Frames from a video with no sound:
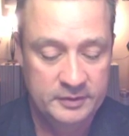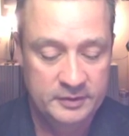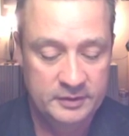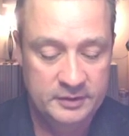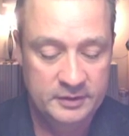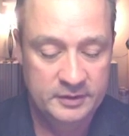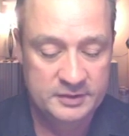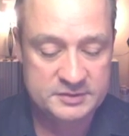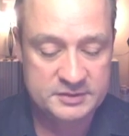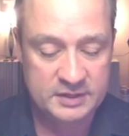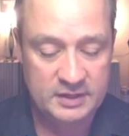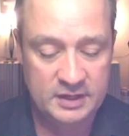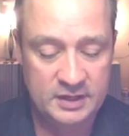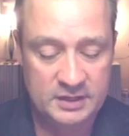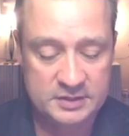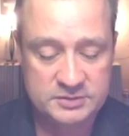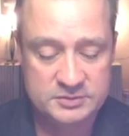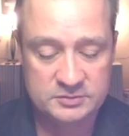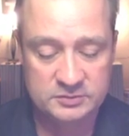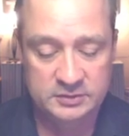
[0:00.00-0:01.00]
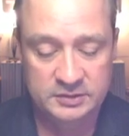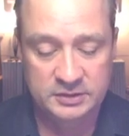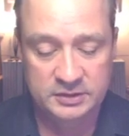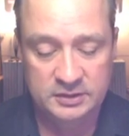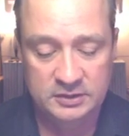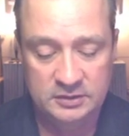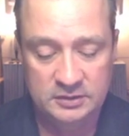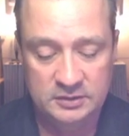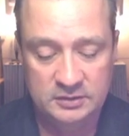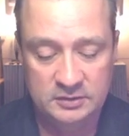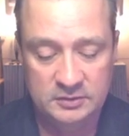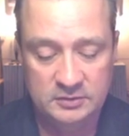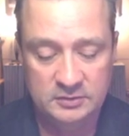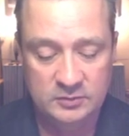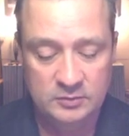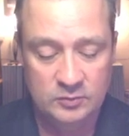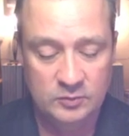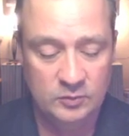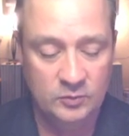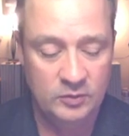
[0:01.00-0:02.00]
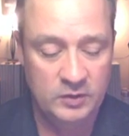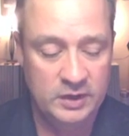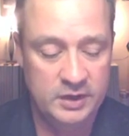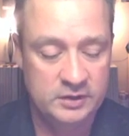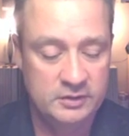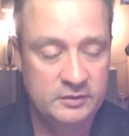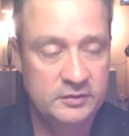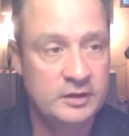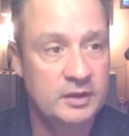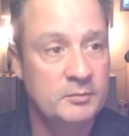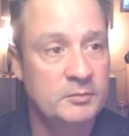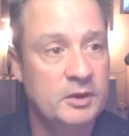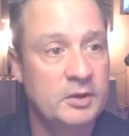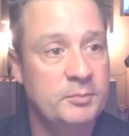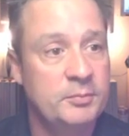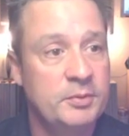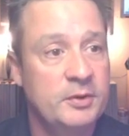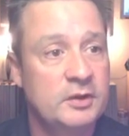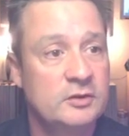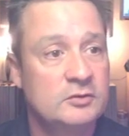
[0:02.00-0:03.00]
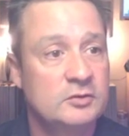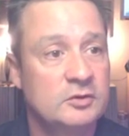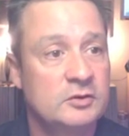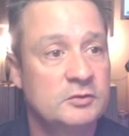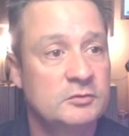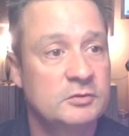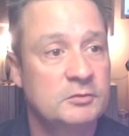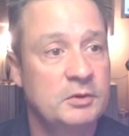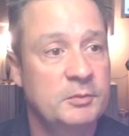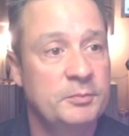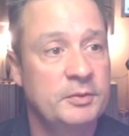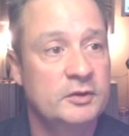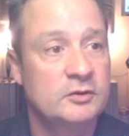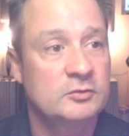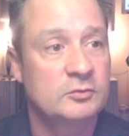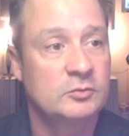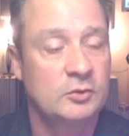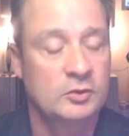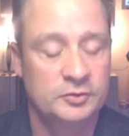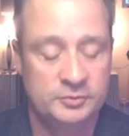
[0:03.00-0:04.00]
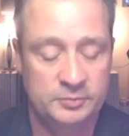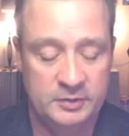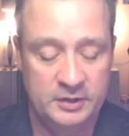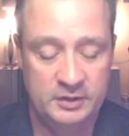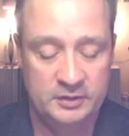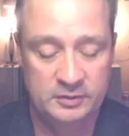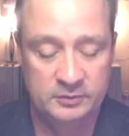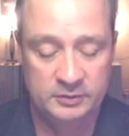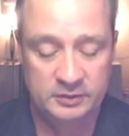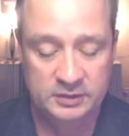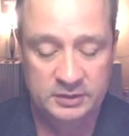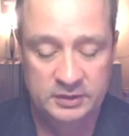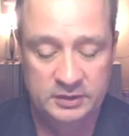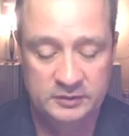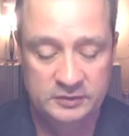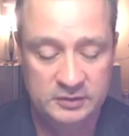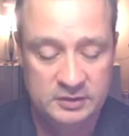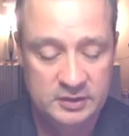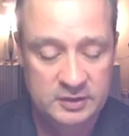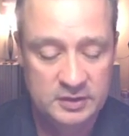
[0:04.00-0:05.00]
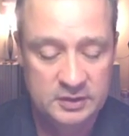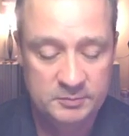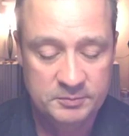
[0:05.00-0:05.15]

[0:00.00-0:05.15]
it's actually wider than my pencil because my pencil rolls around in there really easy.